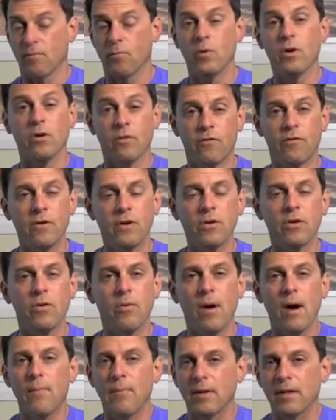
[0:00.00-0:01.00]
will fill
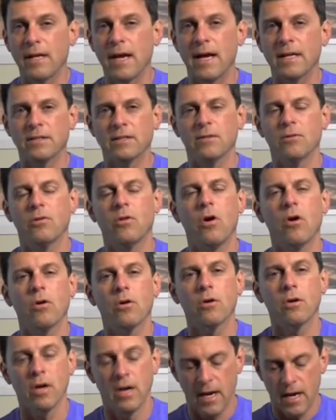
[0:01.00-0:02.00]
you up and last a little
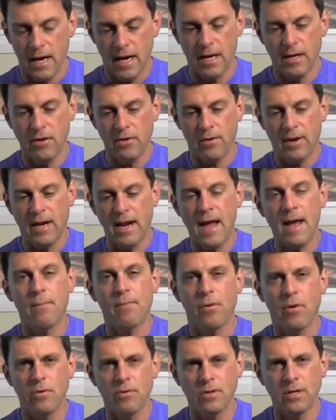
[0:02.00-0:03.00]
longer, and you can
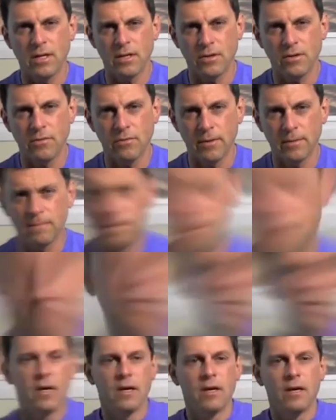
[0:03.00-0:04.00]
add protein to them.
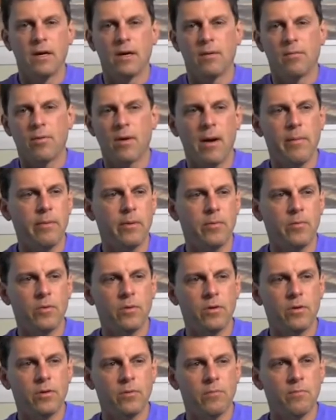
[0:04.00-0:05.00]
Actually, probably
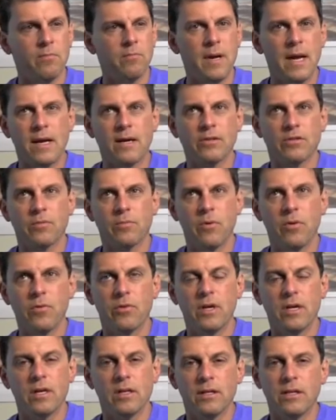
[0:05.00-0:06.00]
will make a
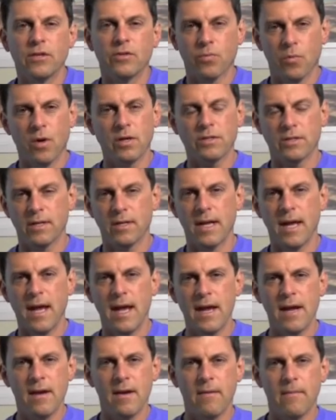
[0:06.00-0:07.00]
smoothie at least once a
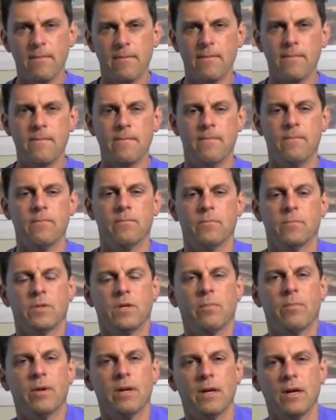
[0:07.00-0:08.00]
day,
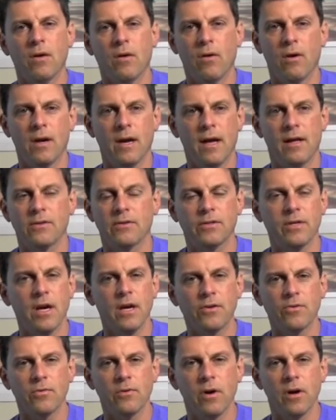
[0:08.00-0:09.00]
depending on how the
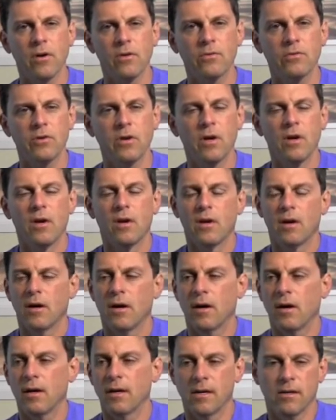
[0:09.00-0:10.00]
schedule goes,
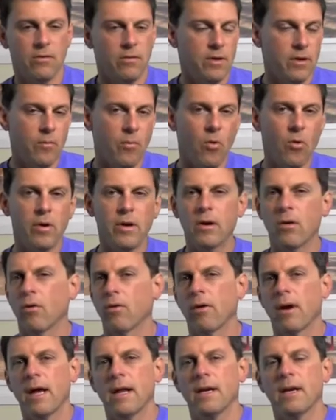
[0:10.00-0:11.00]
either in the morning
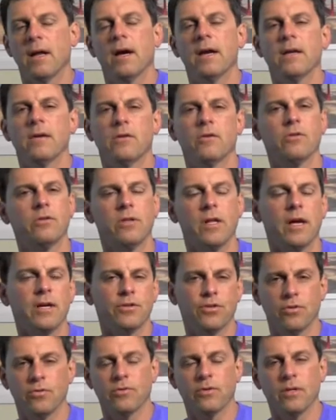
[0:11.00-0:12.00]
or at night. Usually I
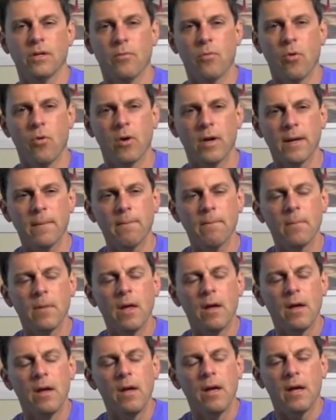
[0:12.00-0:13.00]
juice in the morning.
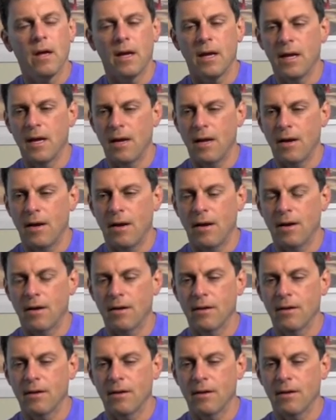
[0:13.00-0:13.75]
And